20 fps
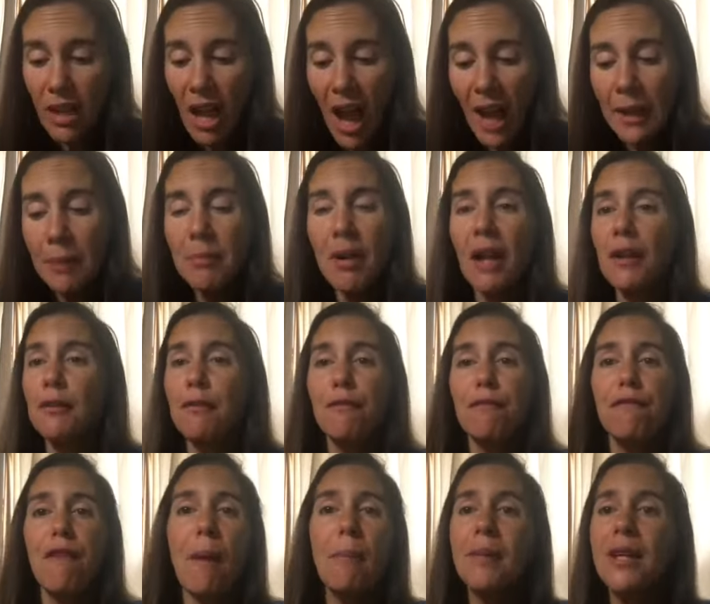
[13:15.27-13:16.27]
I am not a
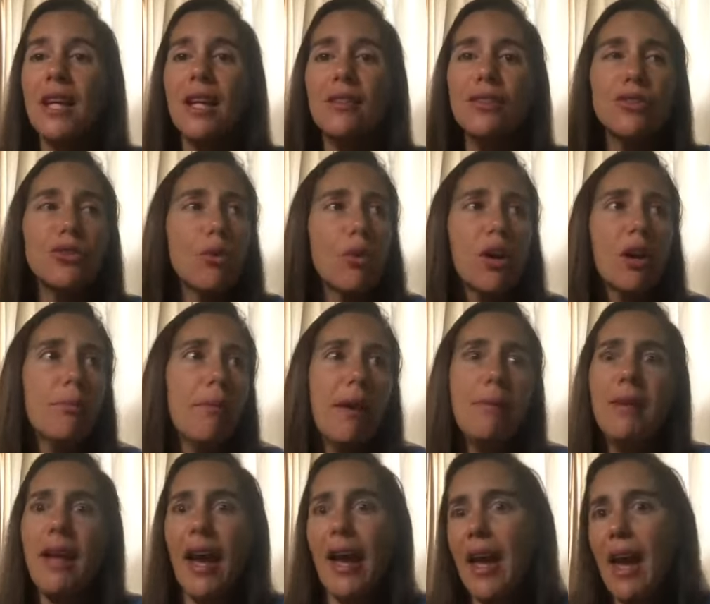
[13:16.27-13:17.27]
feminist, or
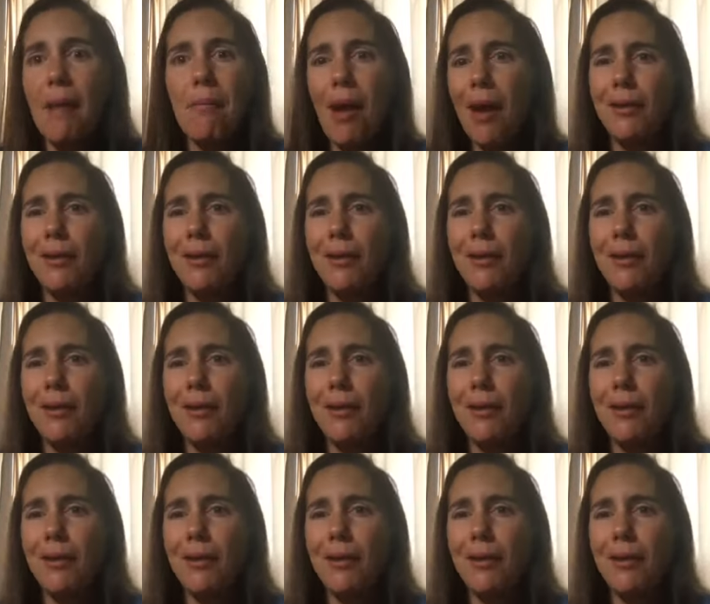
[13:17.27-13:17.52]
maybe I am.